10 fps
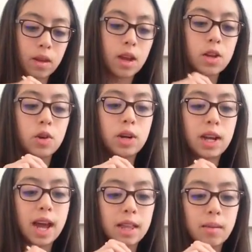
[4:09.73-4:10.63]
And you can
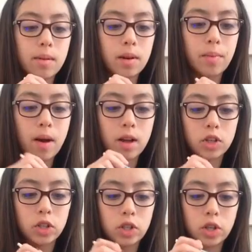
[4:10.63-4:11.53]
add the Mod
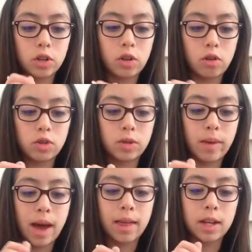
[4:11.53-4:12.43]
Podge into your lotion,
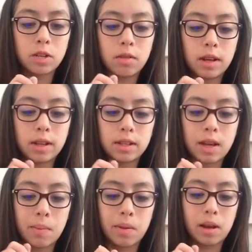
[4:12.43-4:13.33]
but I like doing it
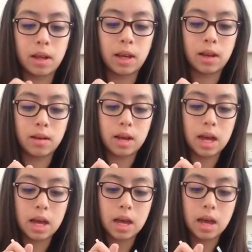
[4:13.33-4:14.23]
separately.
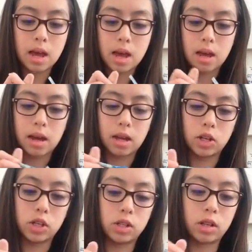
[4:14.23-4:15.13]

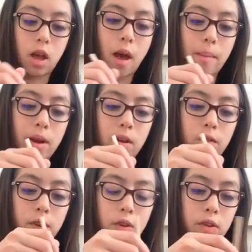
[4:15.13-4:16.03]
It's just a lot better
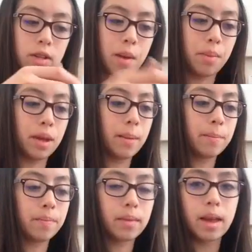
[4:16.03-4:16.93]
if you do that separately.
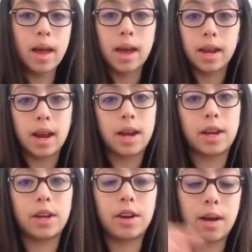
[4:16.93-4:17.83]
Now you're
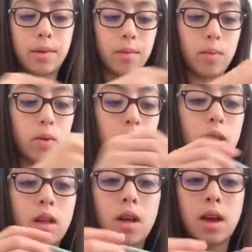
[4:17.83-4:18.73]
going to grab your
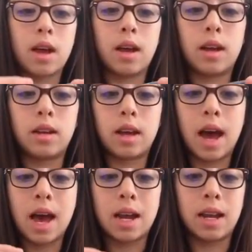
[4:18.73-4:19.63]
bowl and
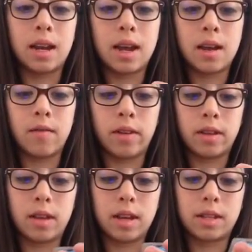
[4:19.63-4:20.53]
add in
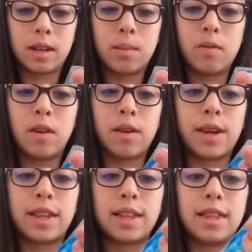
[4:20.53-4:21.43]
everything. It's going to be
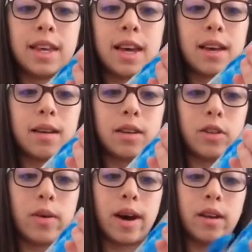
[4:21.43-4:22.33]
very thick
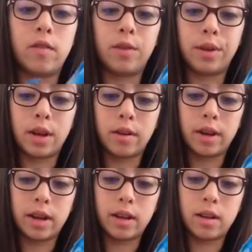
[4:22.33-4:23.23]
because you added food
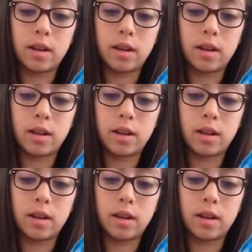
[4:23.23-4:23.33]
coloring.